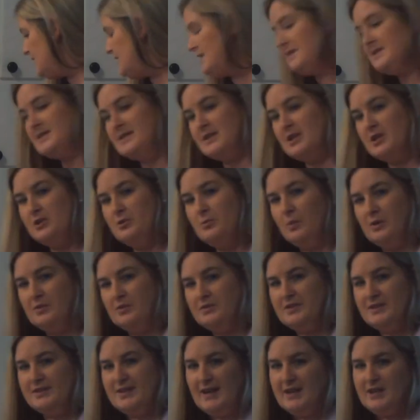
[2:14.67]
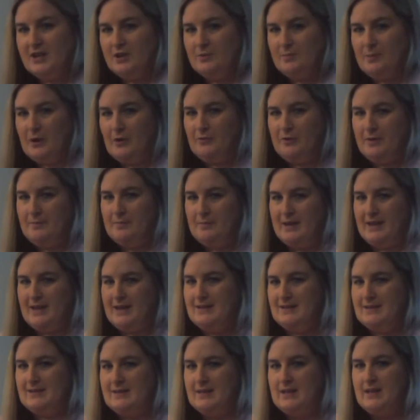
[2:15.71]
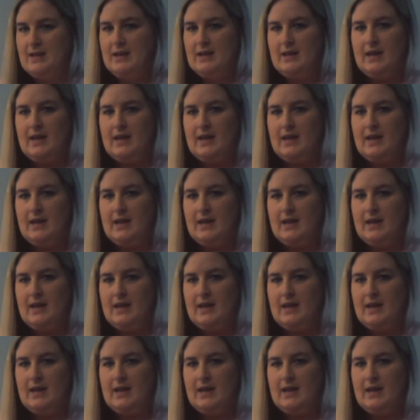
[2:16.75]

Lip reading: is you want to take your pony beads